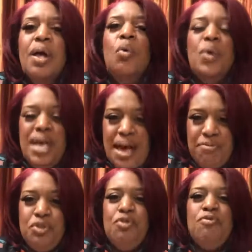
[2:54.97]
We
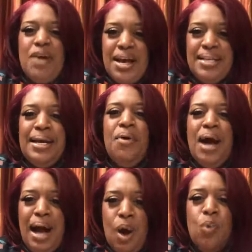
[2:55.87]
have to find out
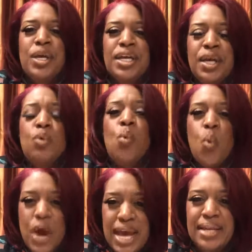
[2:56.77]
how we can
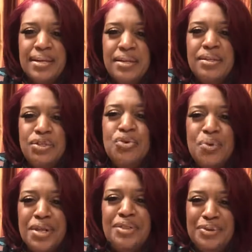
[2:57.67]
win
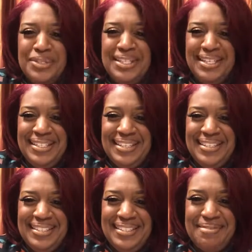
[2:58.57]
during those
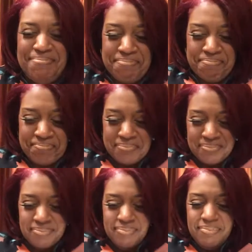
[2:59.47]
seasons.
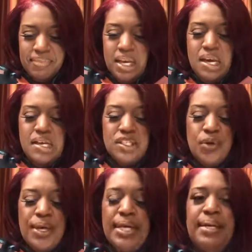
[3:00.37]
So it